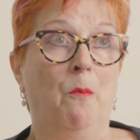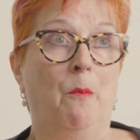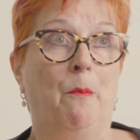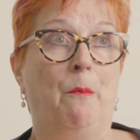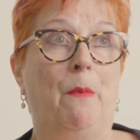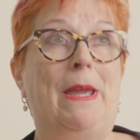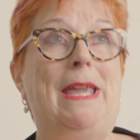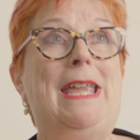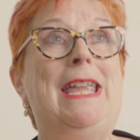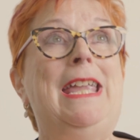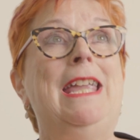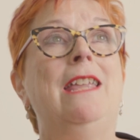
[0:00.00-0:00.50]

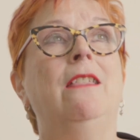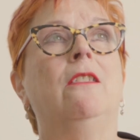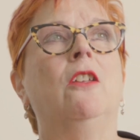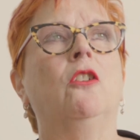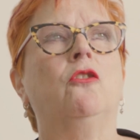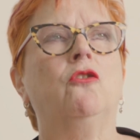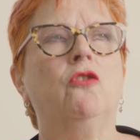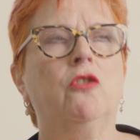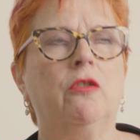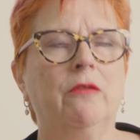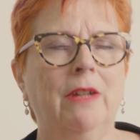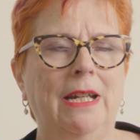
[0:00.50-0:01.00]
be the
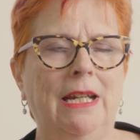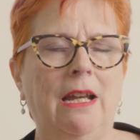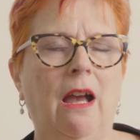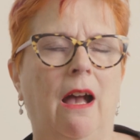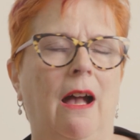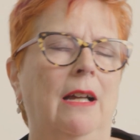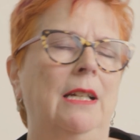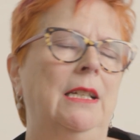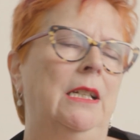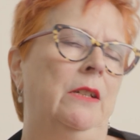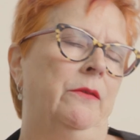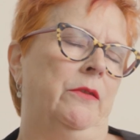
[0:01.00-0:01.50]

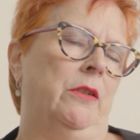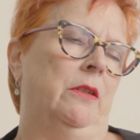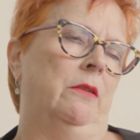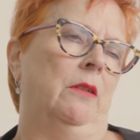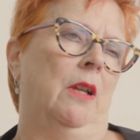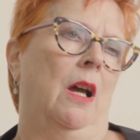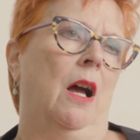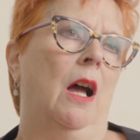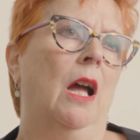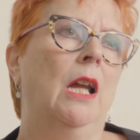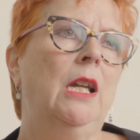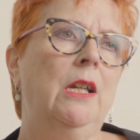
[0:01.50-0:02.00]
trigger, if you
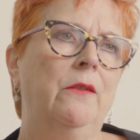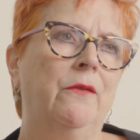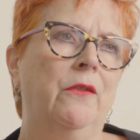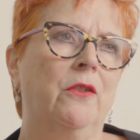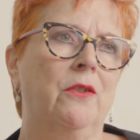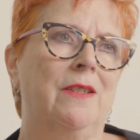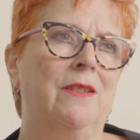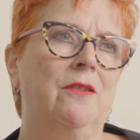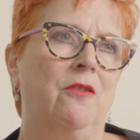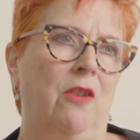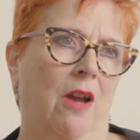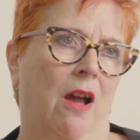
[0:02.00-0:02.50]
like, for
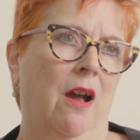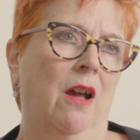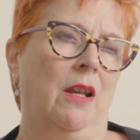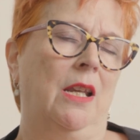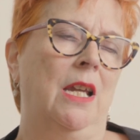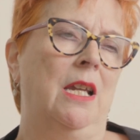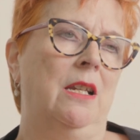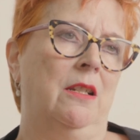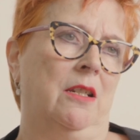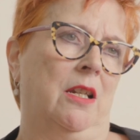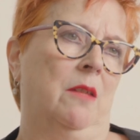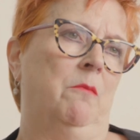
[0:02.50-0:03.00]

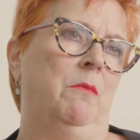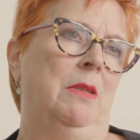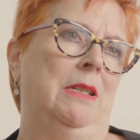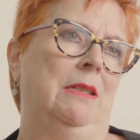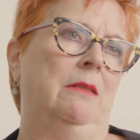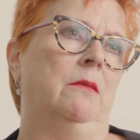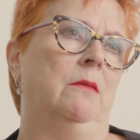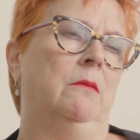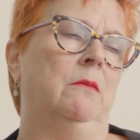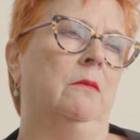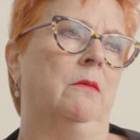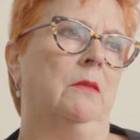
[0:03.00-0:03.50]
starting to
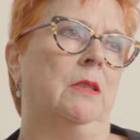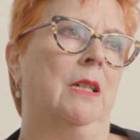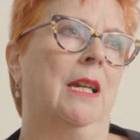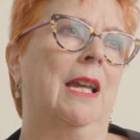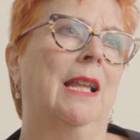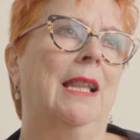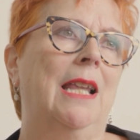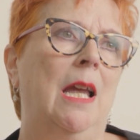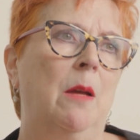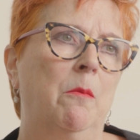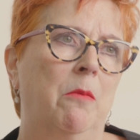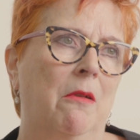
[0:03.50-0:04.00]
build
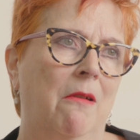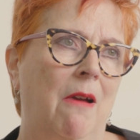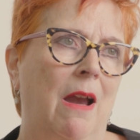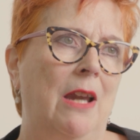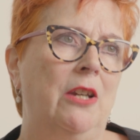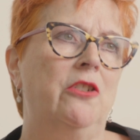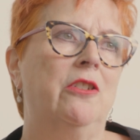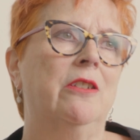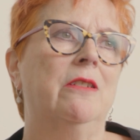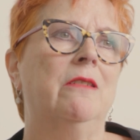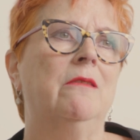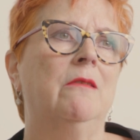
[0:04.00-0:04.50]

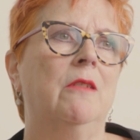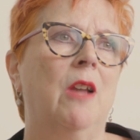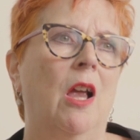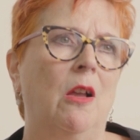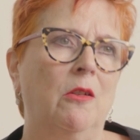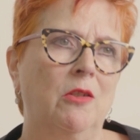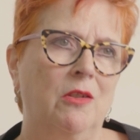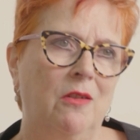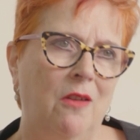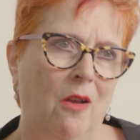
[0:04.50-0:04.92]
collaboration,